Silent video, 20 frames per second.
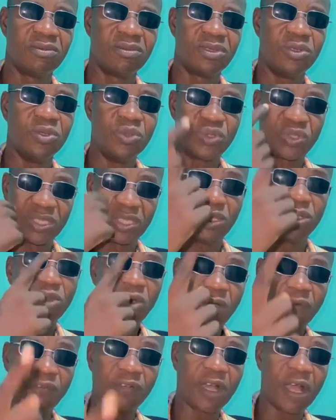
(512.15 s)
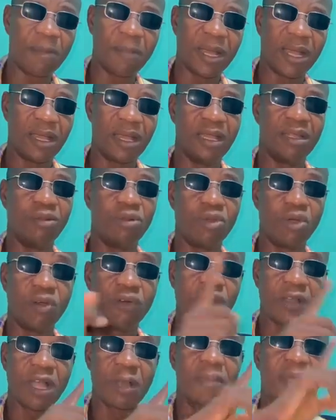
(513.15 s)
you see law of karma, and law
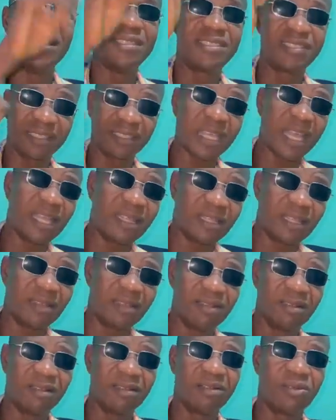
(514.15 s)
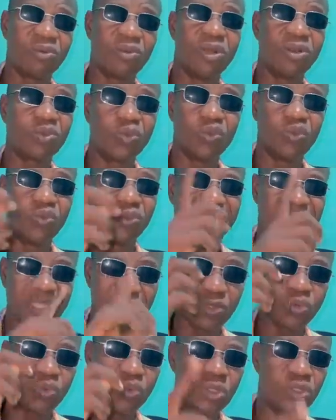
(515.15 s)
of karma is real. God will
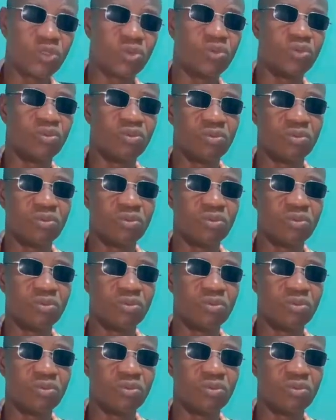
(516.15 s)
deal with you.